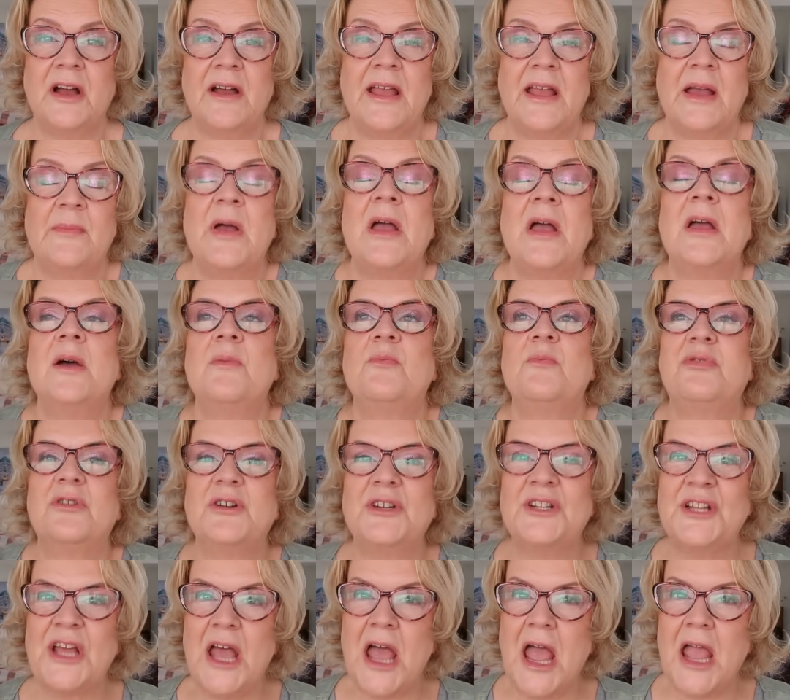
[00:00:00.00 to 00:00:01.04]
I am
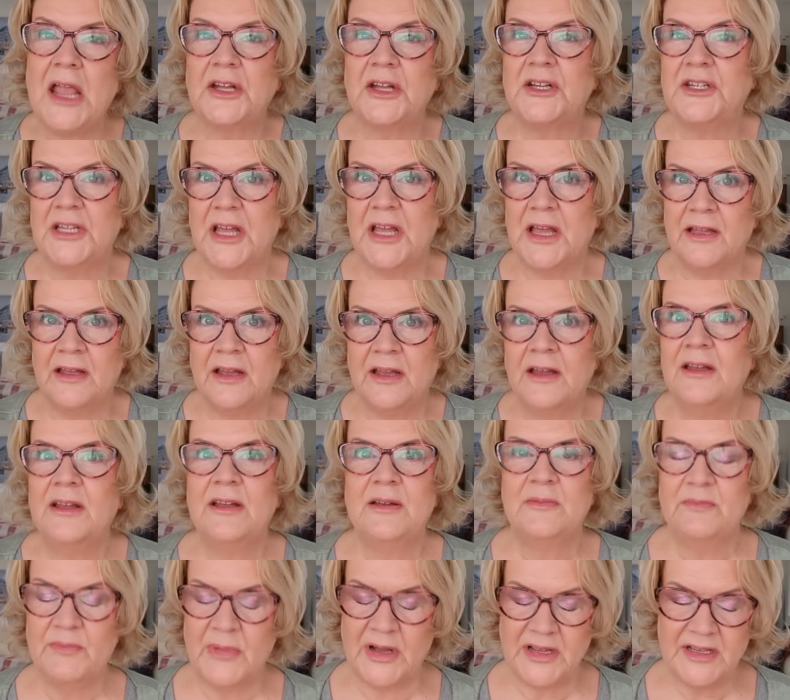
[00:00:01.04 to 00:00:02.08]
protecting
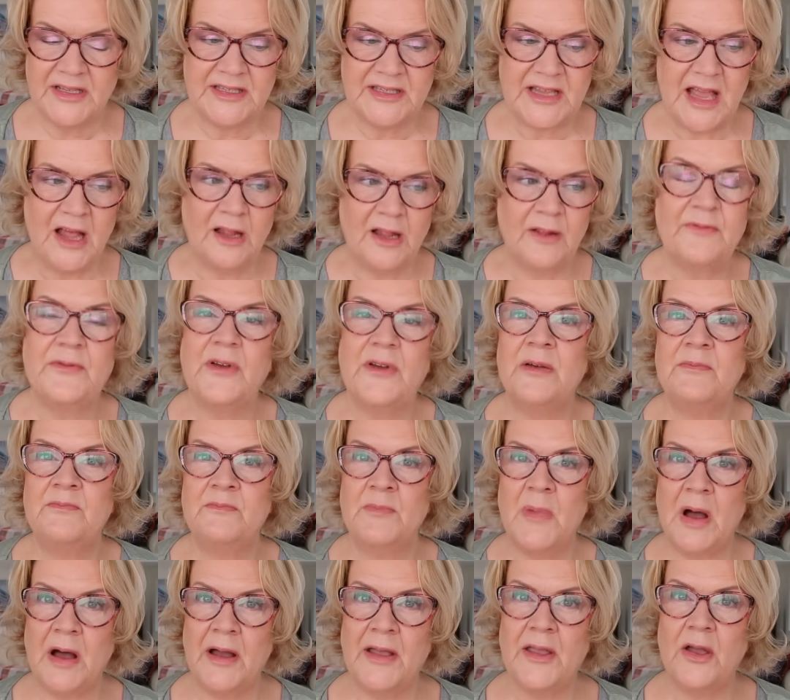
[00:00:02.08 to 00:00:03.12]
myself
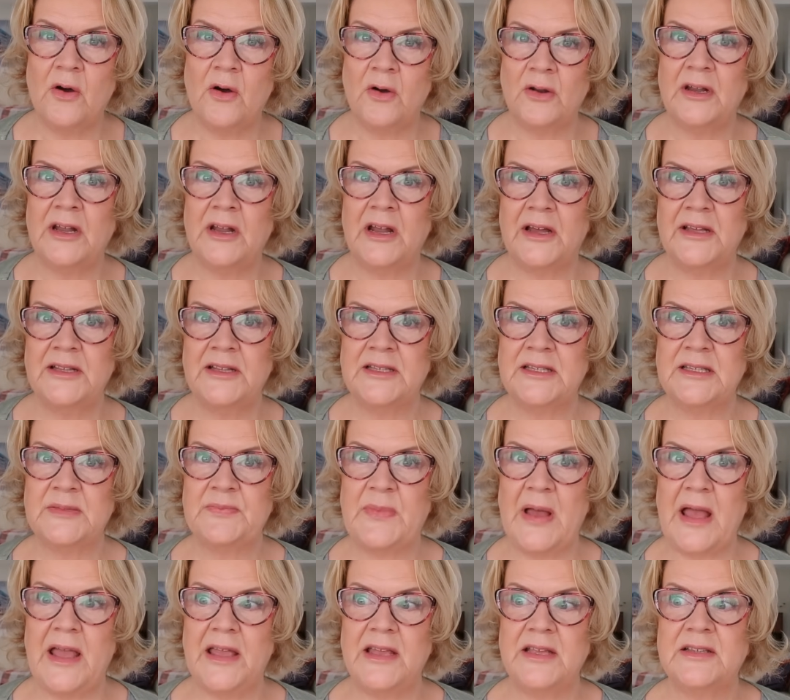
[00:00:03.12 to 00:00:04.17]
and my online
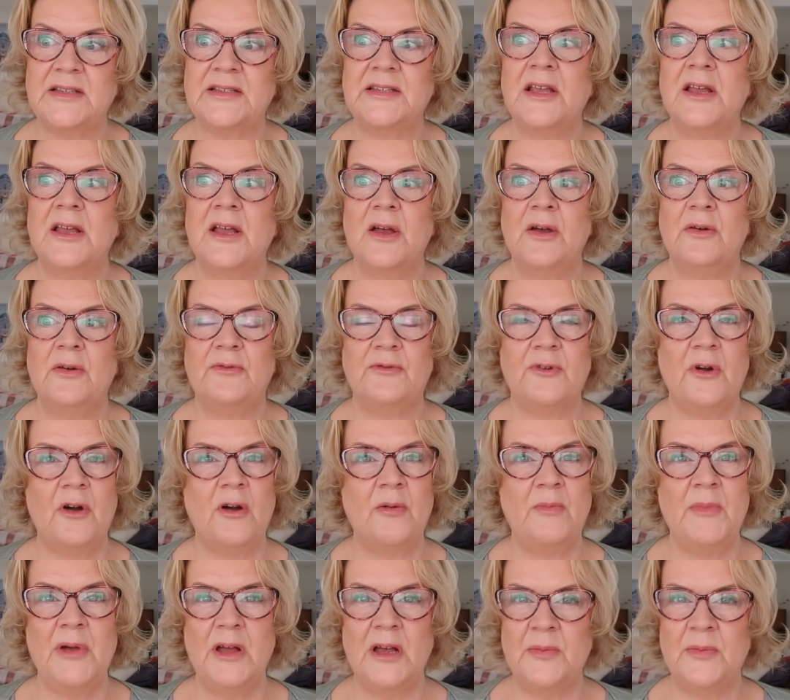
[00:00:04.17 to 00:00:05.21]
space
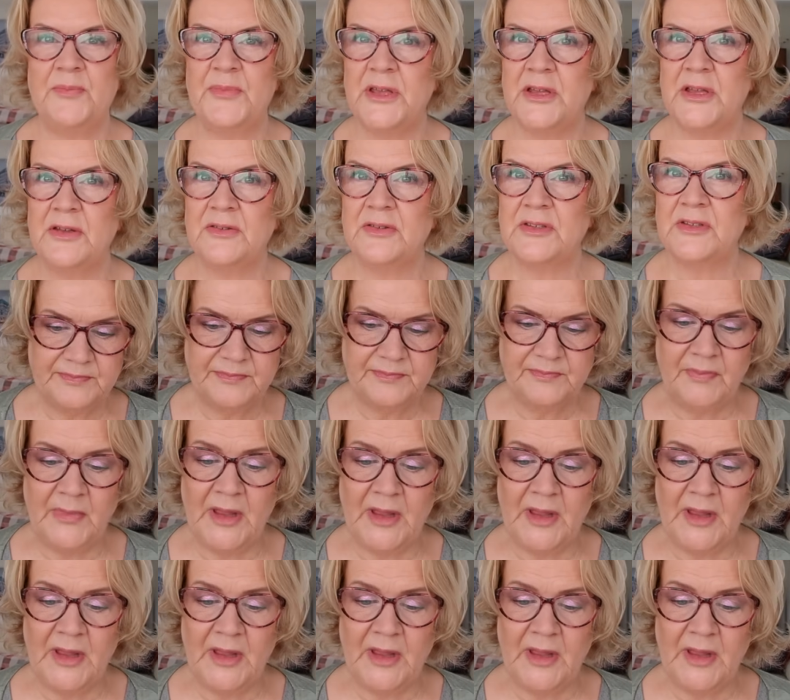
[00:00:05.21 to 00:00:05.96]
from abuse.